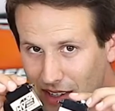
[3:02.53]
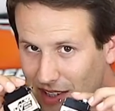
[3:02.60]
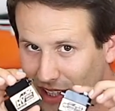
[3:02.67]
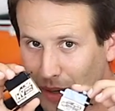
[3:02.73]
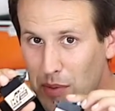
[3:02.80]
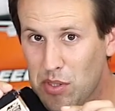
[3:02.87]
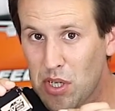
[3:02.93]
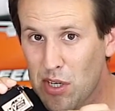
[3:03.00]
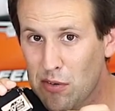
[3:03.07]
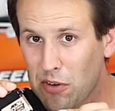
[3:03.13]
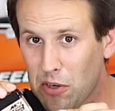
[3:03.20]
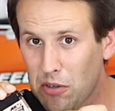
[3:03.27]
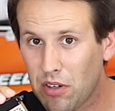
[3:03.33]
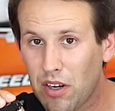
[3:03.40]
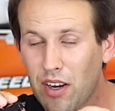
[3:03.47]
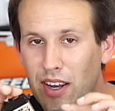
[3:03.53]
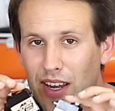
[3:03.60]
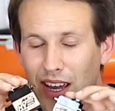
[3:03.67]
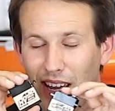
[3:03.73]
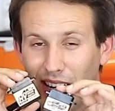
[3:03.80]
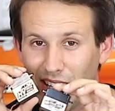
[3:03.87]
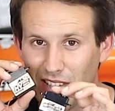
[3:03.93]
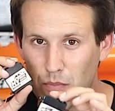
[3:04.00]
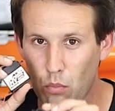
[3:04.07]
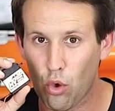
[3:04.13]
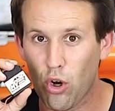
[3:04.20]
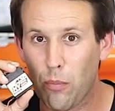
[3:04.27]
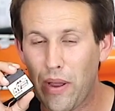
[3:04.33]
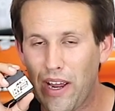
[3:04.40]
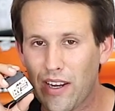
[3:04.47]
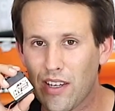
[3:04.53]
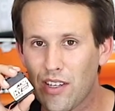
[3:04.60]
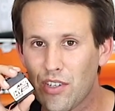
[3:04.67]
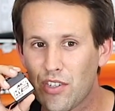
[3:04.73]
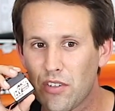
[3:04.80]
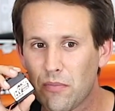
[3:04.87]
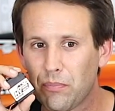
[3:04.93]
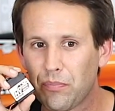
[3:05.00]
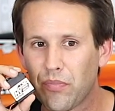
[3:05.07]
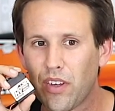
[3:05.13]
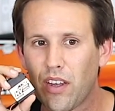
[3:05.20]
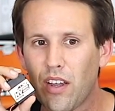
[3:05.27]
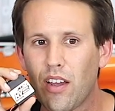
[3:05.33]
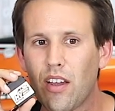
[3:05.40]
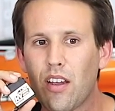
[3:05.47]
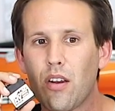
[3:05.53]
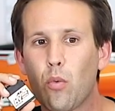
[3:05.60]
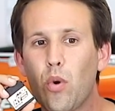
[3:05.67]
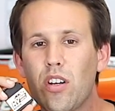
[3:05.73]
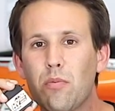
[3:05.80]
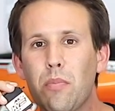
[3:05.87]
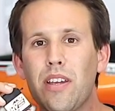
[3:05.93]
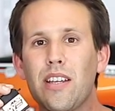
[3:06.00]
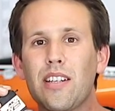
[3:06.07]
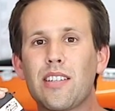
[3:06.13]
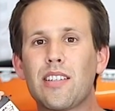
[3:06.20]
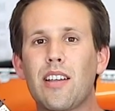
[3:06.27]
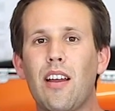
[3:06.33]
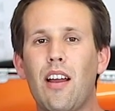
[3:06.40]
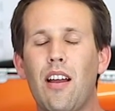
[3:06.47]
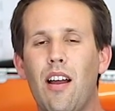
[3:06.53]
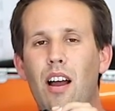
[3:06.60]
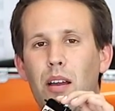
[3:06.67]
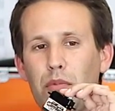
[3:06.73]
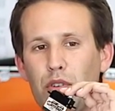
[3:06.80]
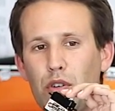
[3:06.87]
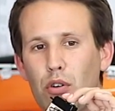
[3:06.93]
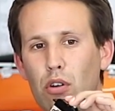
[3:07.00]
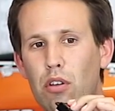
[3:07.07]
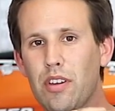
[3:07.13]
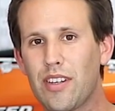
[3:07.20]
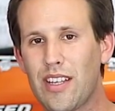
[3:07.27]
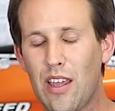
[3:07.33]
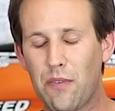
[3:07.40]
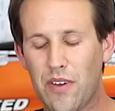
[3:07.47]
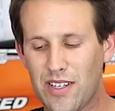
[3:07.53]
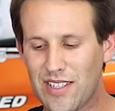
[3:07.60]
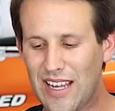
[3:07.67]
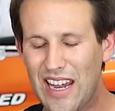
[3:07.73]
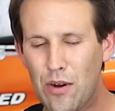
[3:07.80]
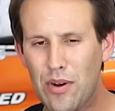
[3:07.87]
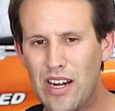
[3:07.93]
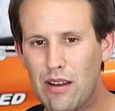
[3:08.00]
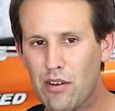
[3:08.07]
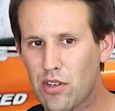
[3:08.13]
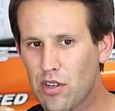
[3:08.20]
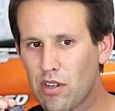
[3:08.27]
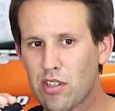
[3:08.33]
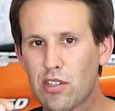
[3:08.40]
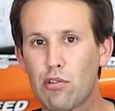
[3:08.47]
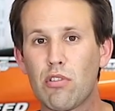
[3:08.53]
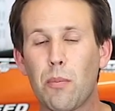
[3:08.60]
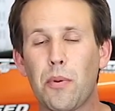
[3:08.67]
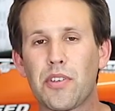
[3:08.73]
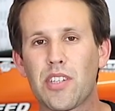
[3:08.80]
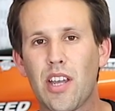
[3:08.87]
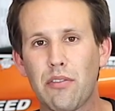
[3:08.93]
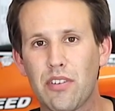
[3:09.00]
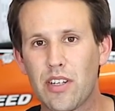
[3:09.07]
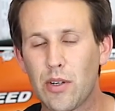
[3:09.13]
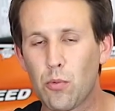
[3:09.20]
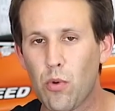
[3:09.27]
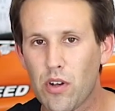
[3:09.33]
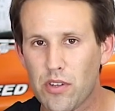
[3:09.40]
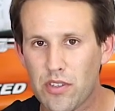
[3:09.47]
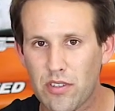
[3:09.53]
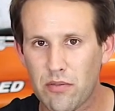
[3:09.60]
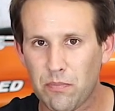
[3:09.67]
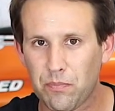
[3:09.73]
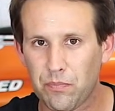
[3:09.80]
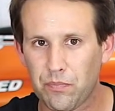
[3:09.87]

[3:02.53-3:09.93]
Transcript: the same servo in a smaller package, which means I'm sure that if it's anywhere near as good as the 777 it was,